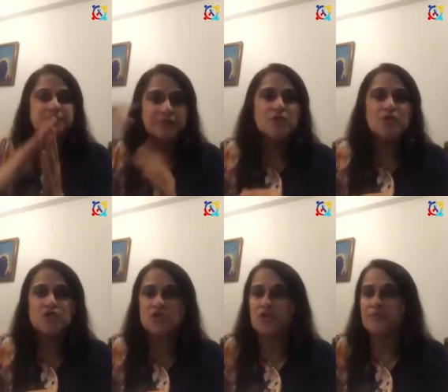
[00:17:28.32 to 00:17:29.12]
Good
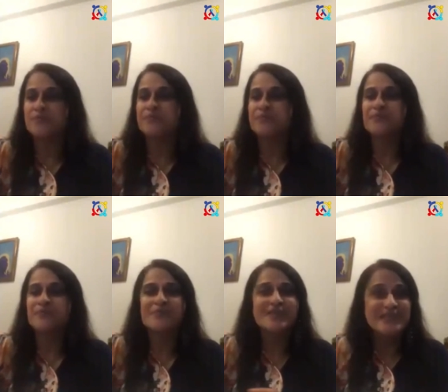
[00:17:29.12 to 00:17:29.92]
job.
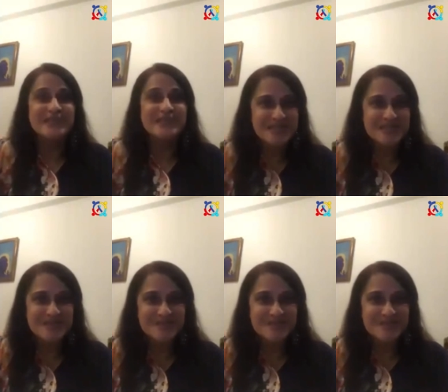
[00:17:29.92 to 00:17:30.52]
Yes?